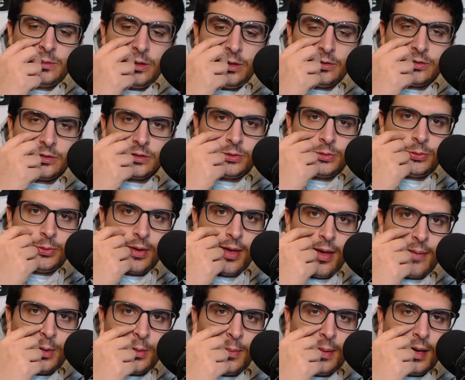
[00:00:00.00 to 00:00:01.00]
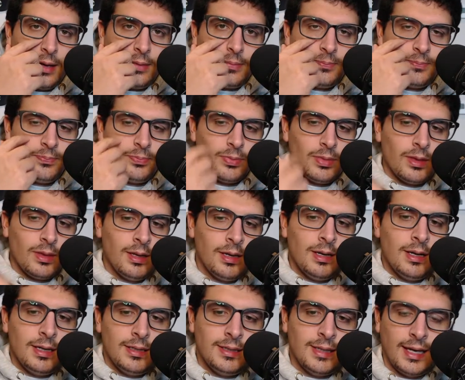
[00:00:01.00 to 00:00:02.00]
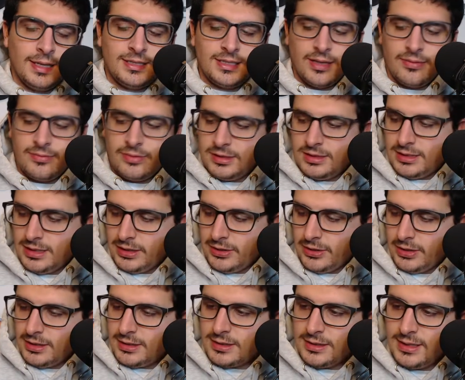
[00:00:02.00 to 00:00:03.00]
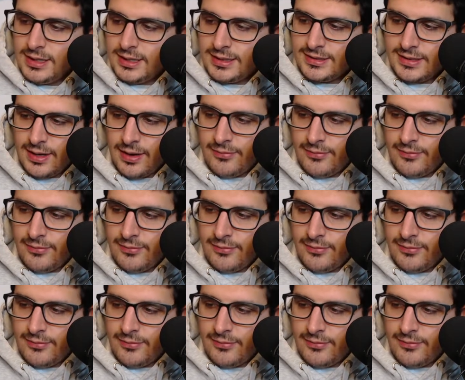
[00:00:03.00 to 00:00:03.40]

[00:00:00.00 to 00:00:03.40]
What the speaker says: We also do MMA. Yanks every series, Knicks